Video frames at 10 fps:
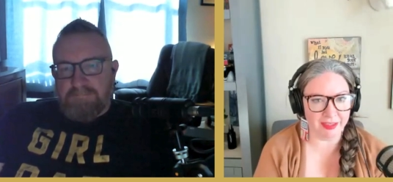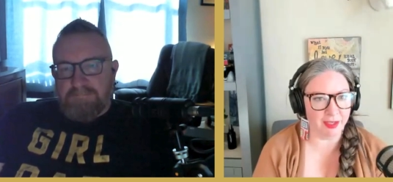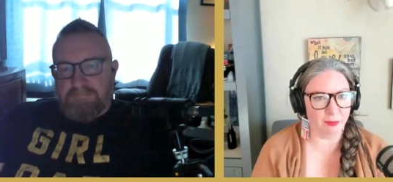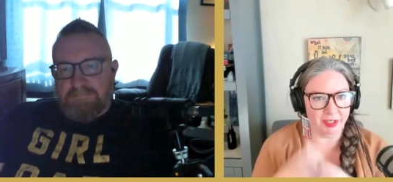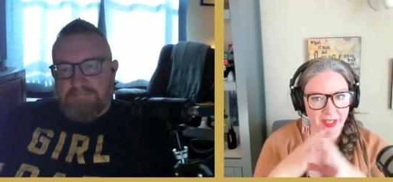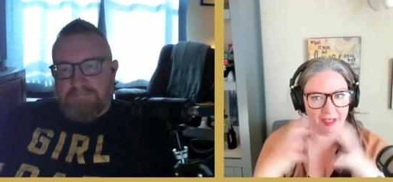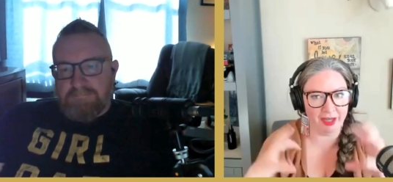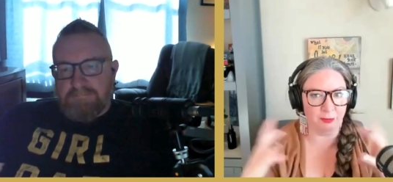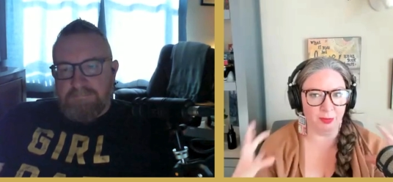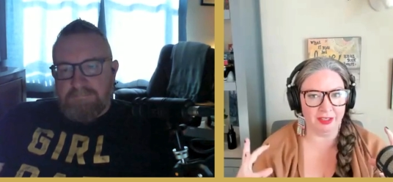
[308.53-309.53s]
Speaker 1: and then we can
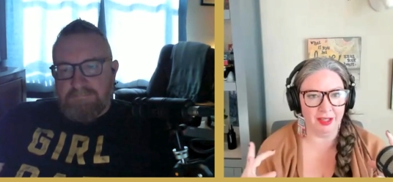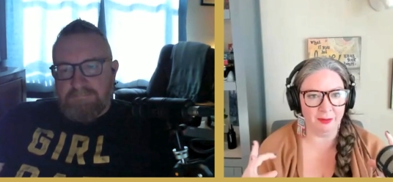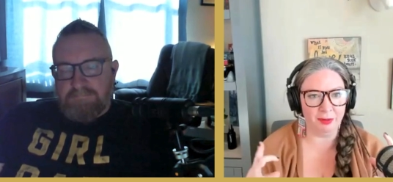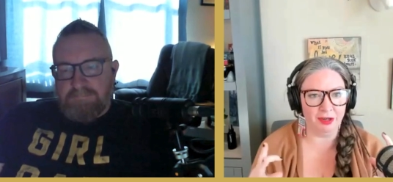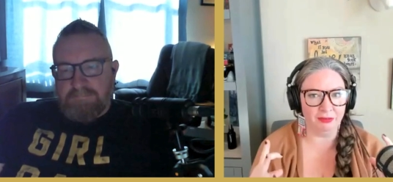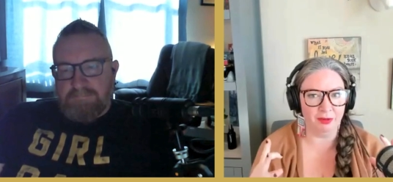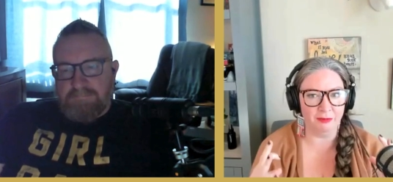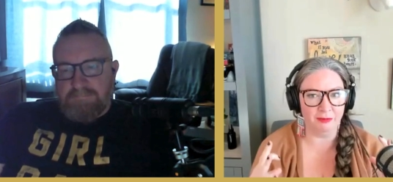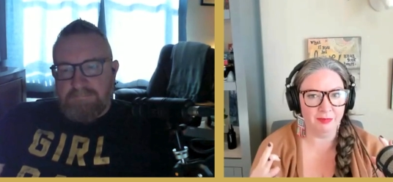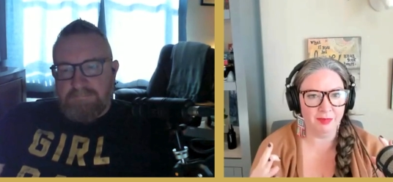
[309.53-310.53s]
kind of break that apart
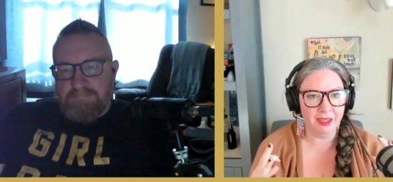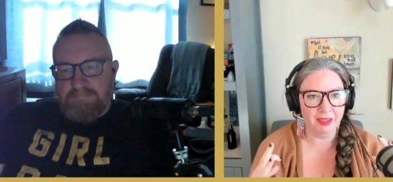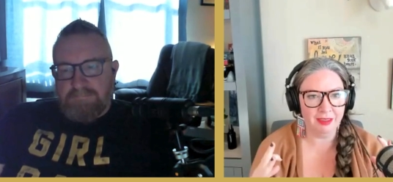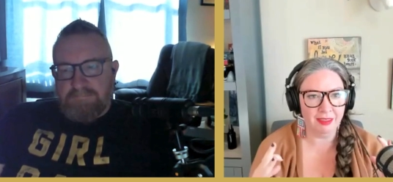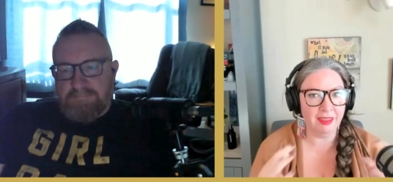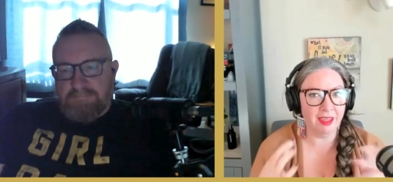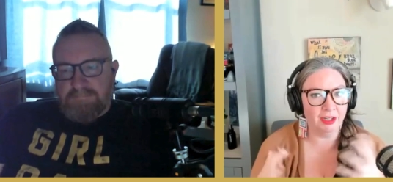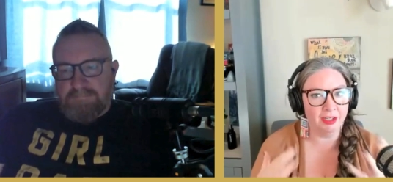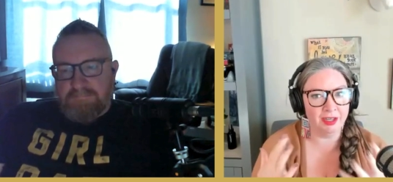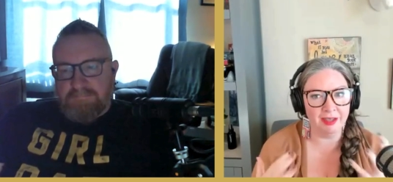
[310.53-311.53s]
from
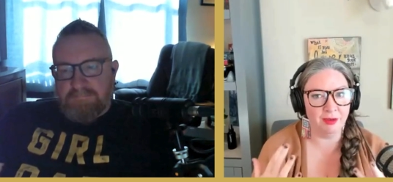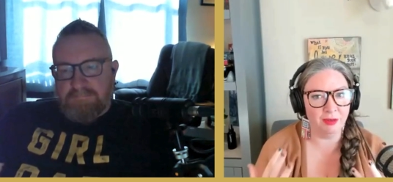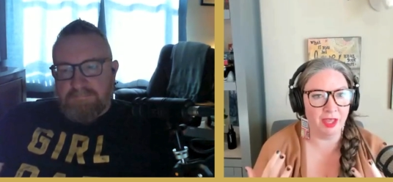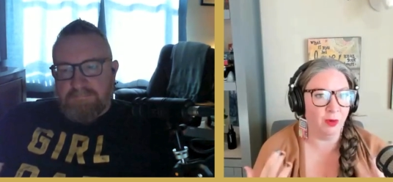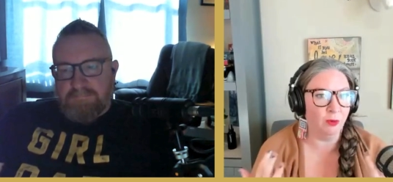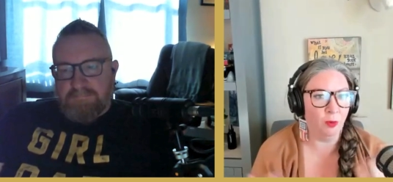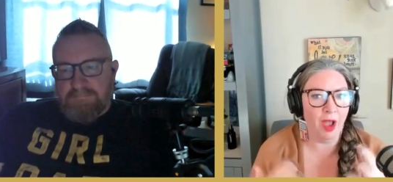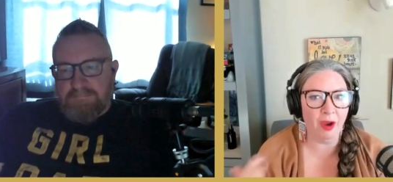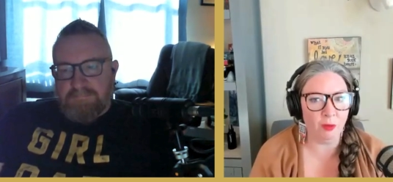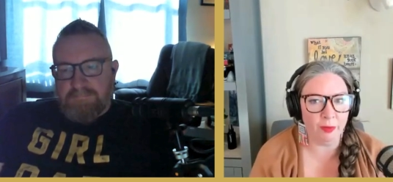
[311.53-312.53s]
there and like
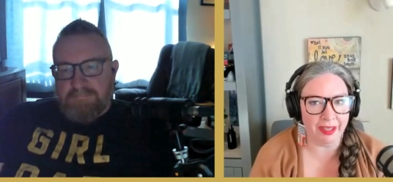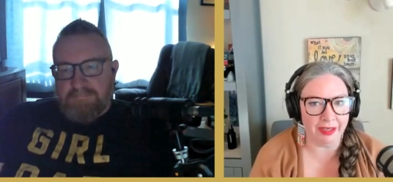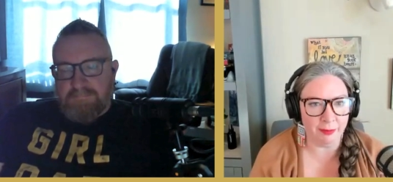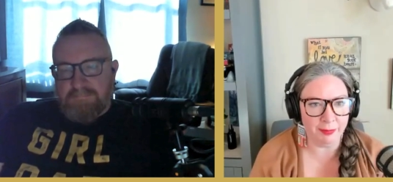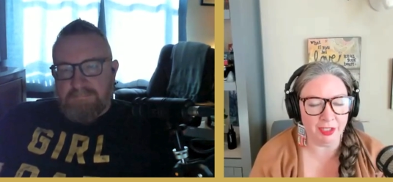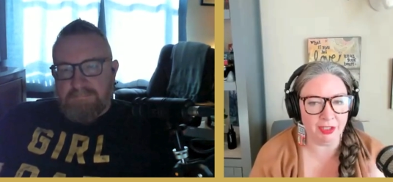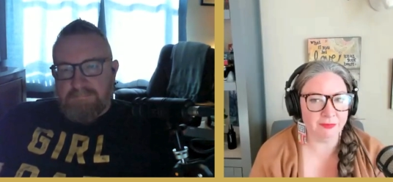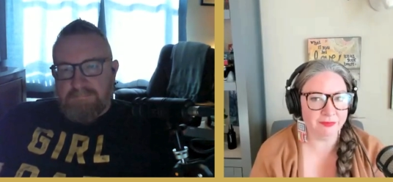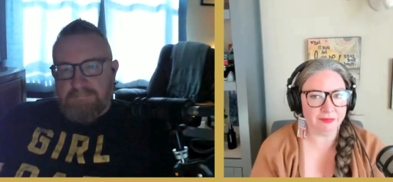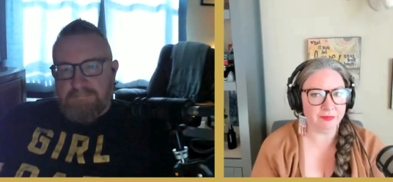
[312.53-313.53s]
how do we end up here?
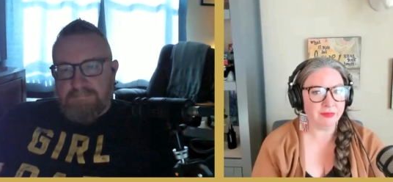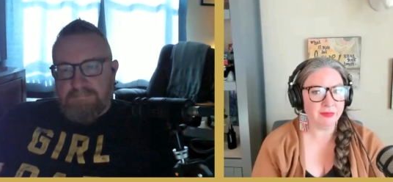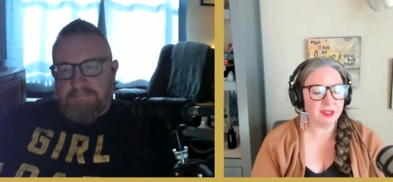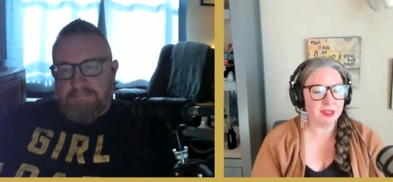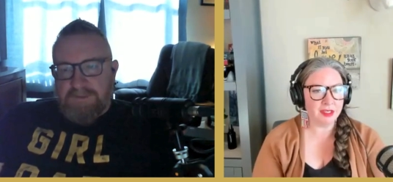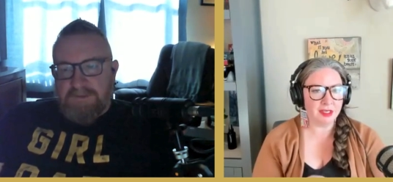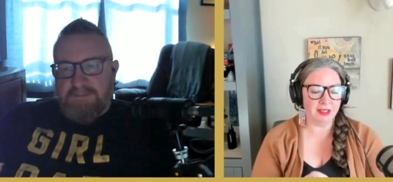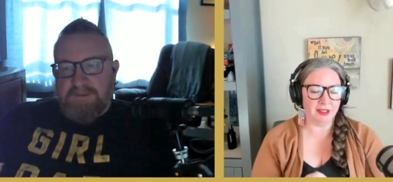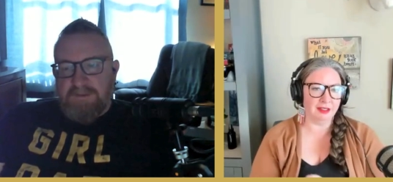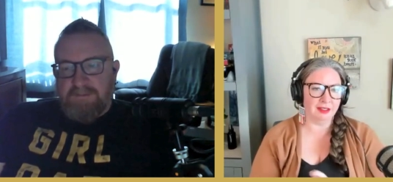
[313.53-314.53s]

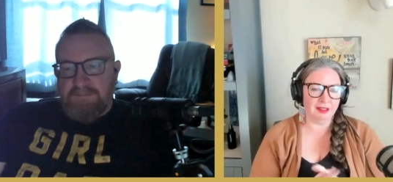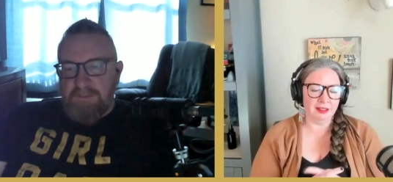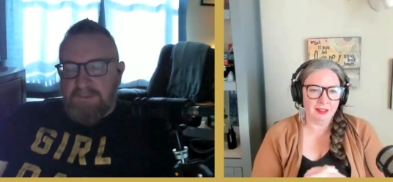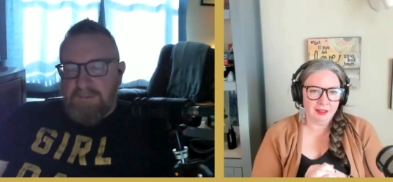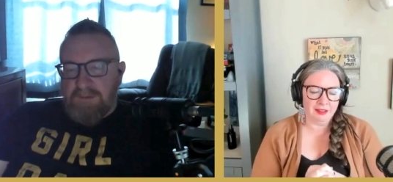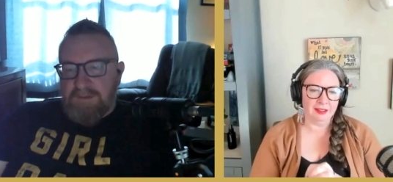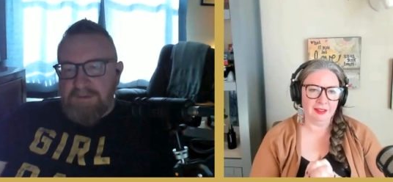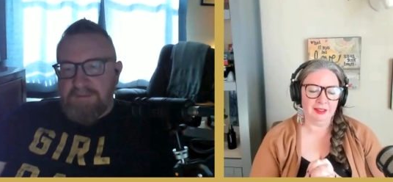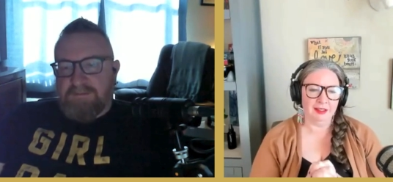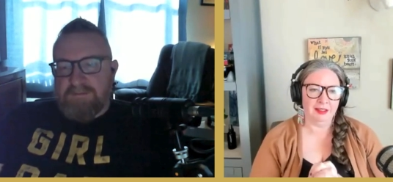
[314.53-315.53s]
Speaker 2: Okay, well, I
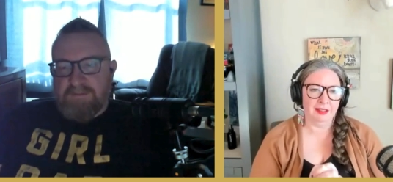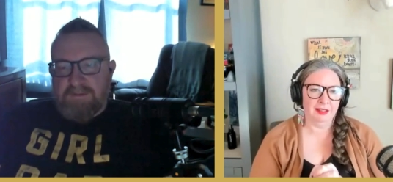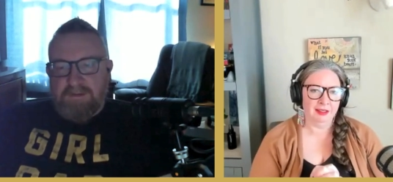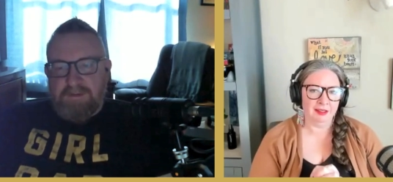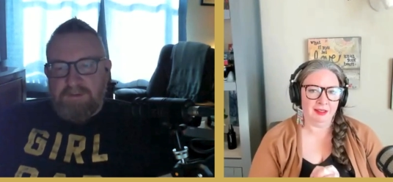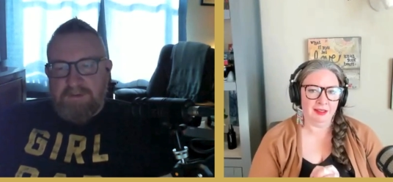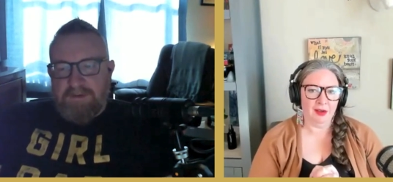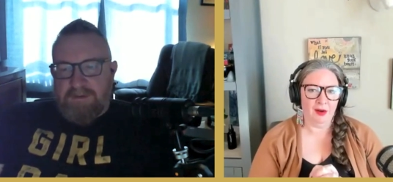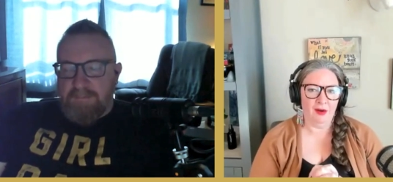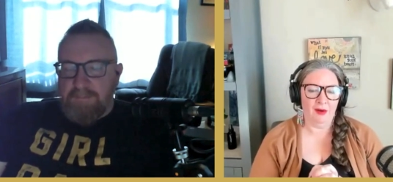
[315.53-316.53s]
guess our
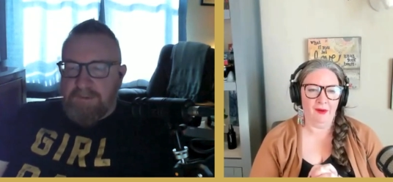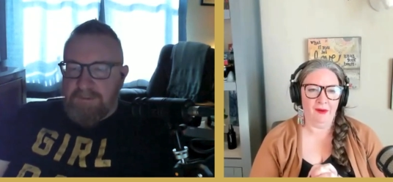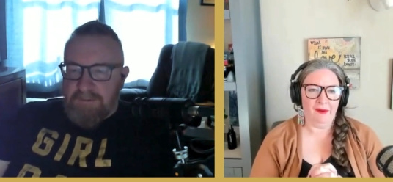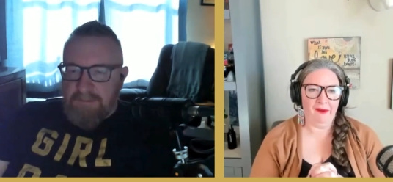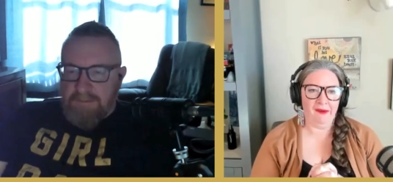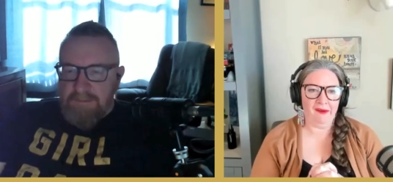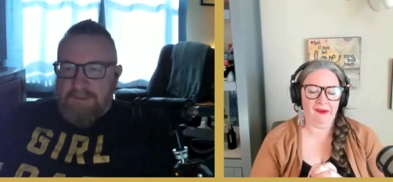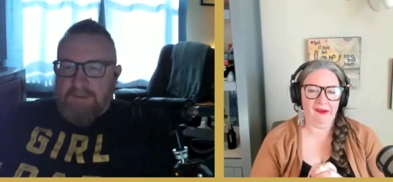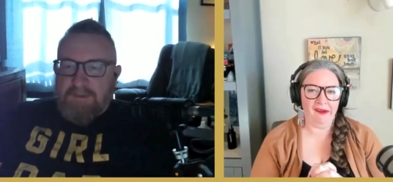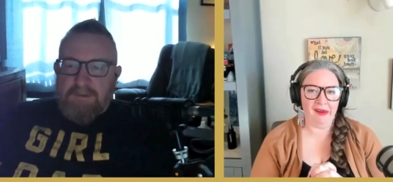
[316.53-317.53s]
dynamic,
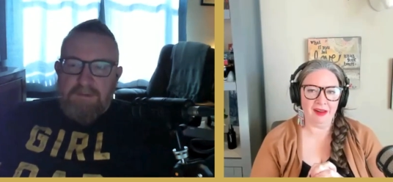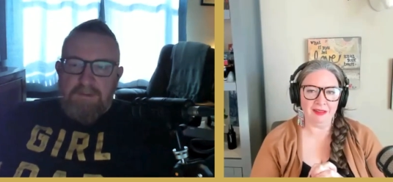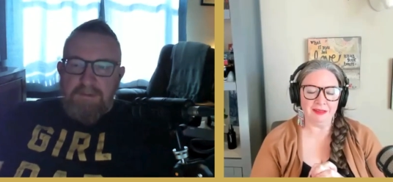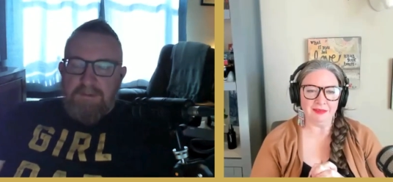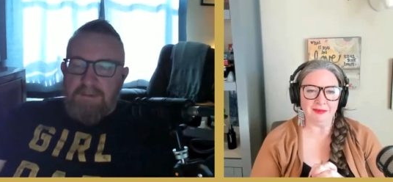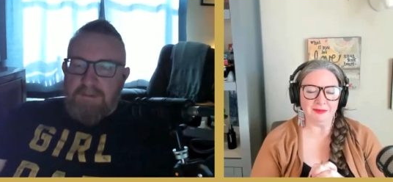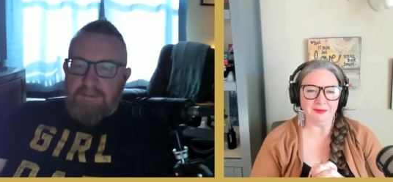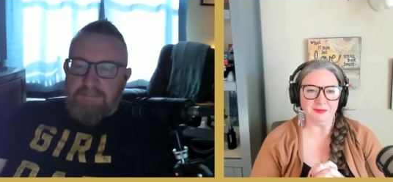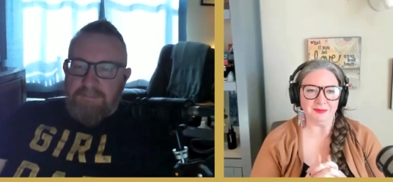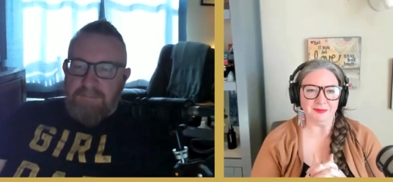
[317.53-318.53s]

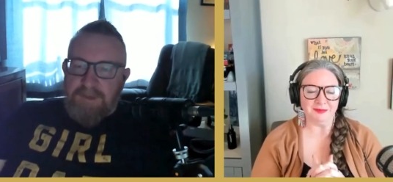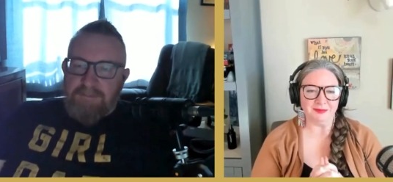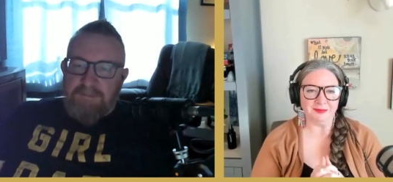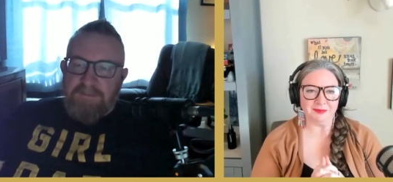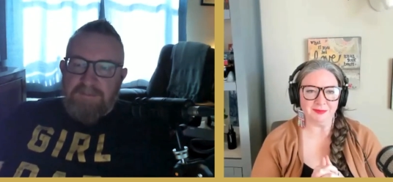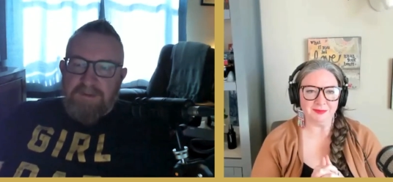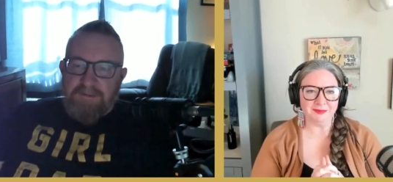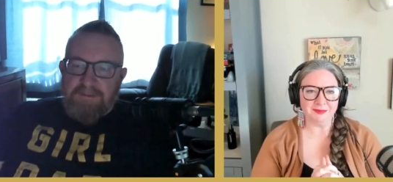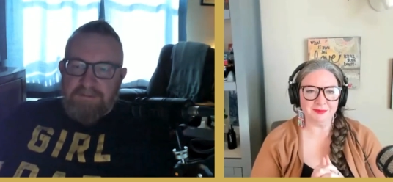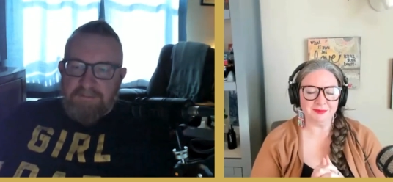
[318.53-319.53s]
uh, from my
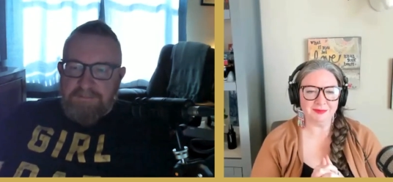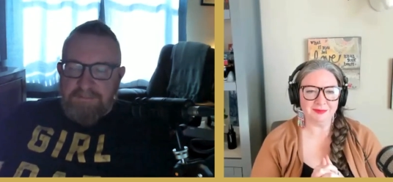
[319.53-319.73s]
perspective,